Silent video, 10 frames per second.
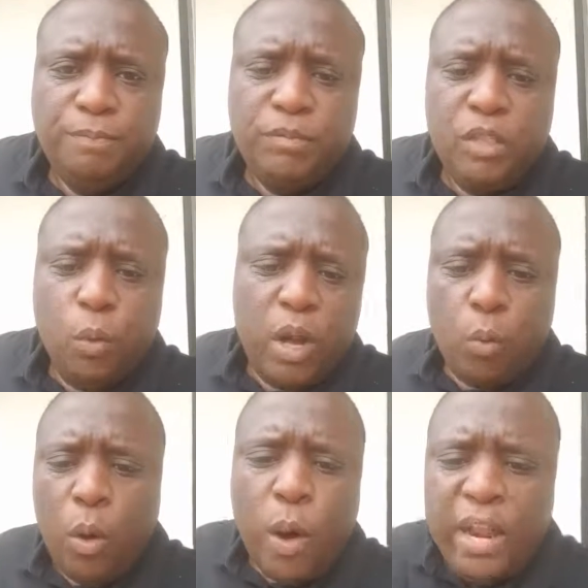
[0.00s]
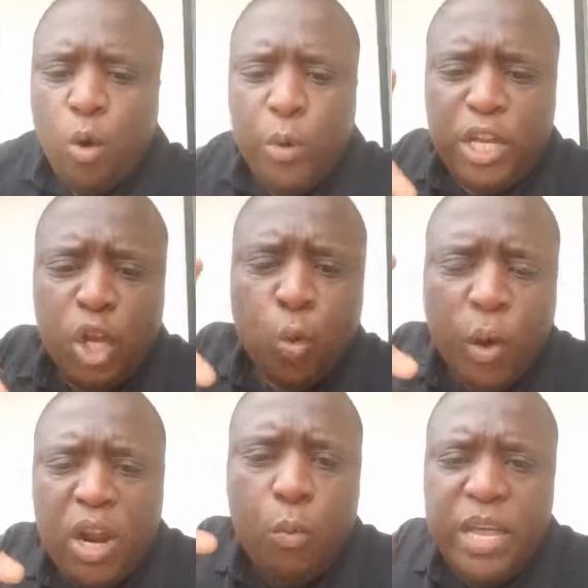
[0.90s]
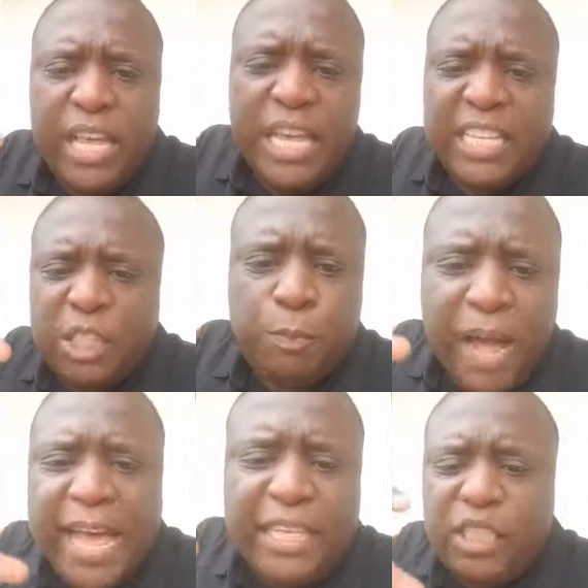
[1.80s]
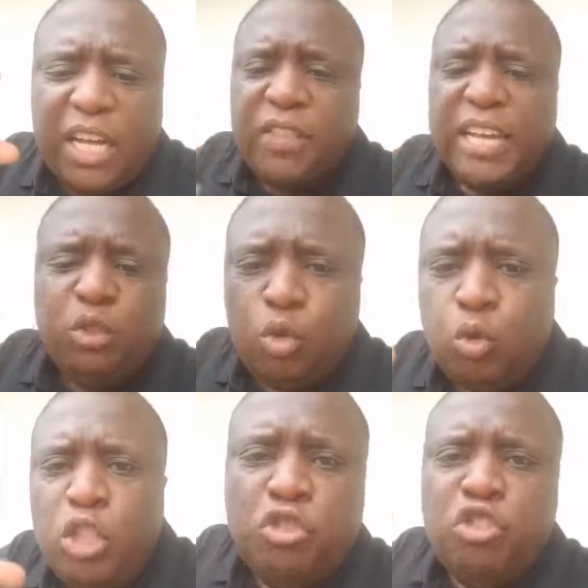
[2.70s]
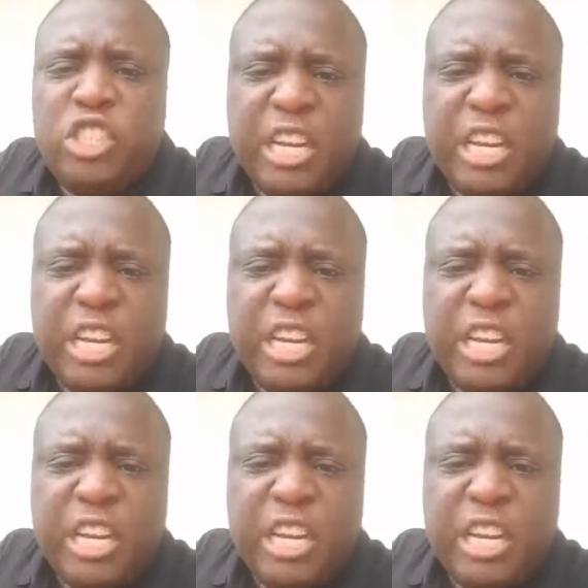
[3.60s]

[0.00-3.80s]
Why don't we inspire each other into doing name